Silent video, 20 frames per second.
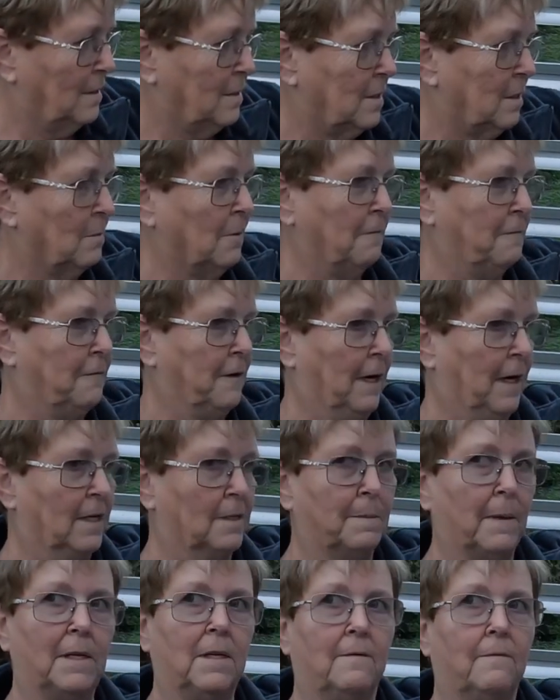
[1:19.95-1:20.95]
So we fill it,
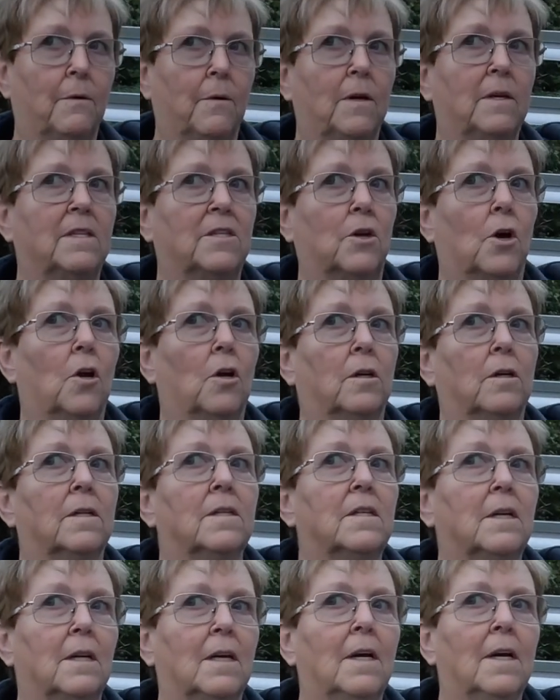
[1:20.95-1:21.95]
especially if we're in
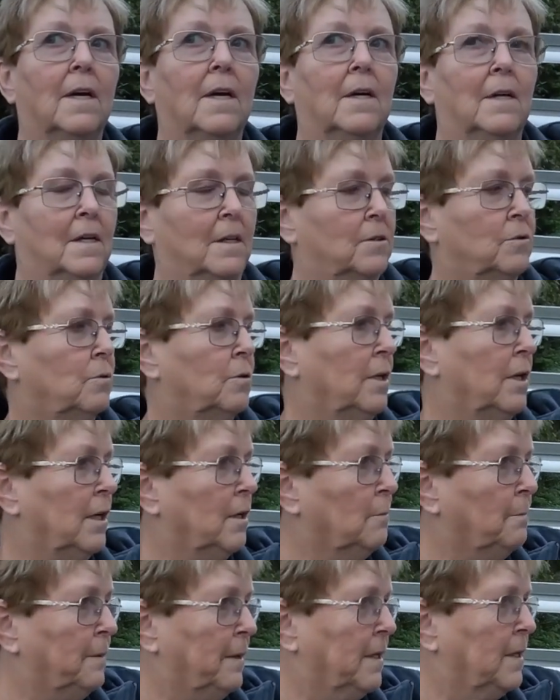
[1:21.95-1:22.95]
Scotland, with all your
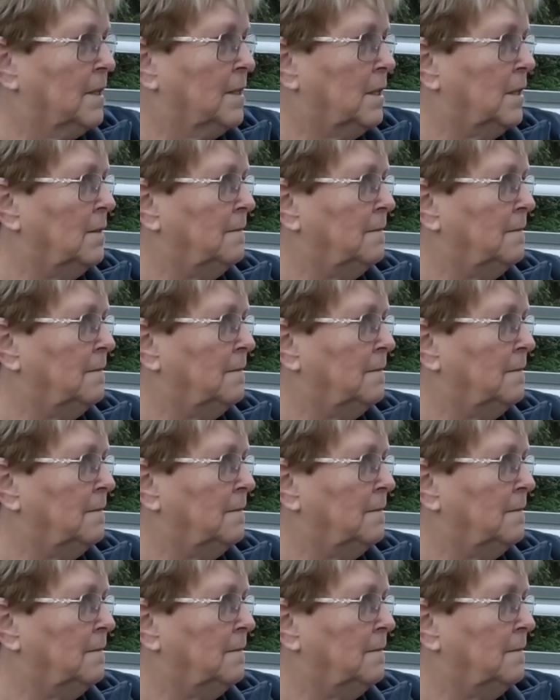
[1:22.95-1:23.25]
little bits.